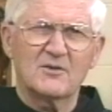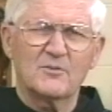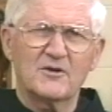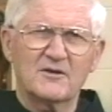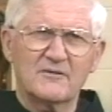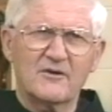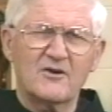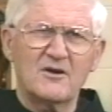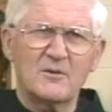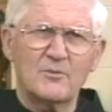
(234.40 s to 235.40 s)
But it's
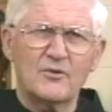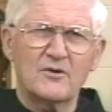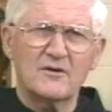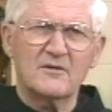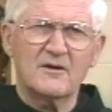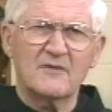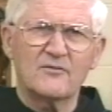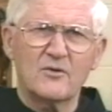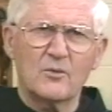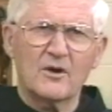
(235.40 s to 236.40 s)
very important, if
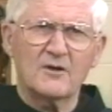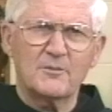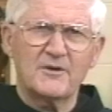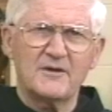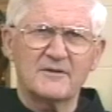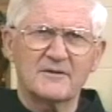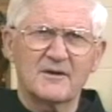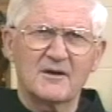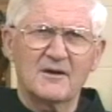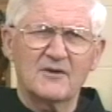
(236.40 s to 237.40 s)
we want peace,
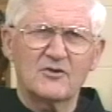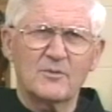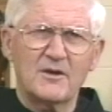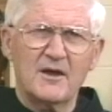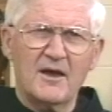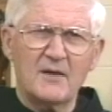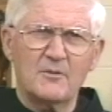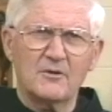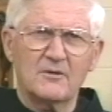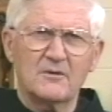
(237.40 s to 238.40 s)
to be
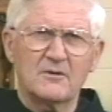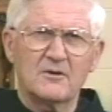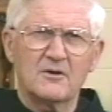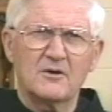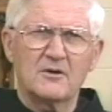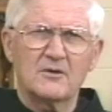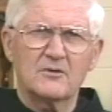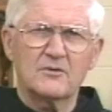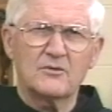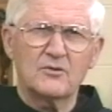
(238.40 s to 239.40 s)
able
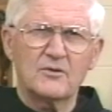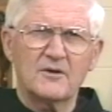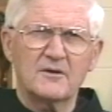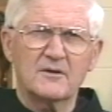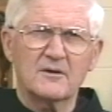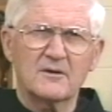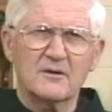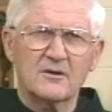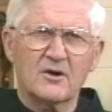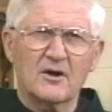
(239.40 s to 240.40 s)
to do it
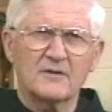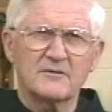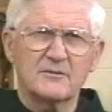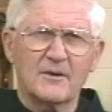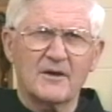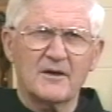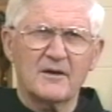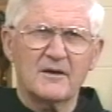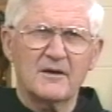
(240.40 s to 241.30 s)
God's way.